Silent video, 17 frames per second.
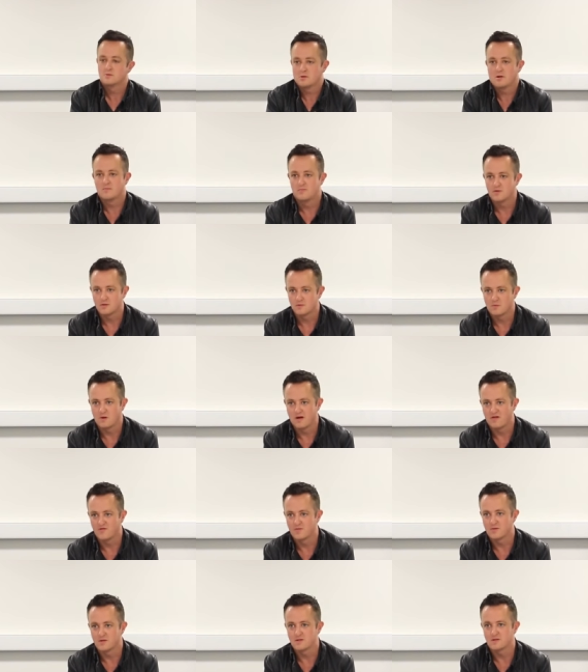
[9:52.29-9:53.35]
Trump is what
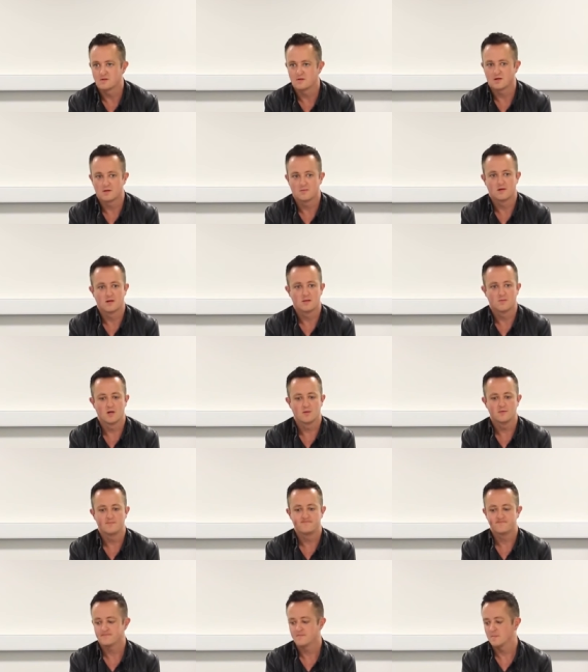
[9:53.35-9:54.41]
everybody's talking about at the
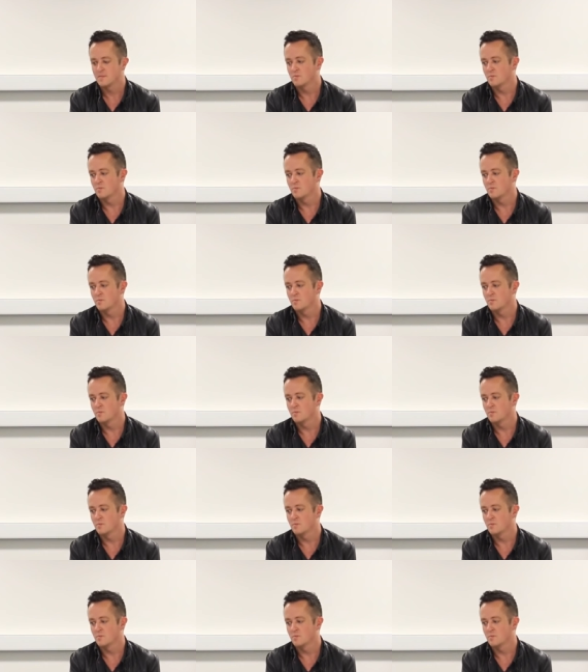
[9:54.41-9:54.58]
moment.